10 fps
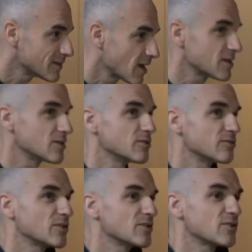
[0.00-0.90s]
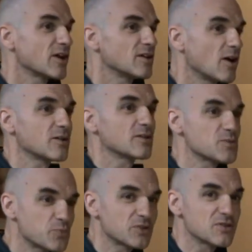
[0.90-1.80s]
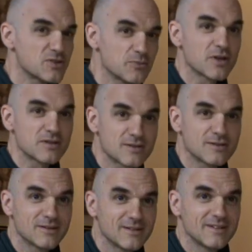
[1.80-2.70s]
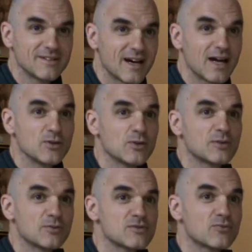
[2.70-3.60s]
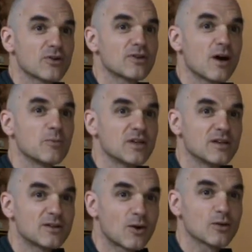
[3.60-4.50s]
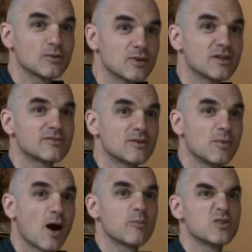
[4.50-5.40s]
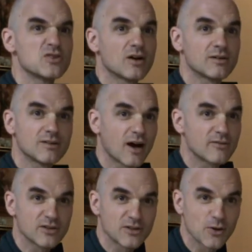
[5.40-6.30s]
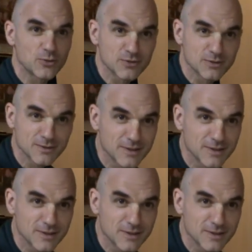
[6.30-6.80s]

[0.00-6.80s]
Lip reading: Thank you for your great audience participation. I knew it was worth coming here all the way from Abidjan, Ivory Coast.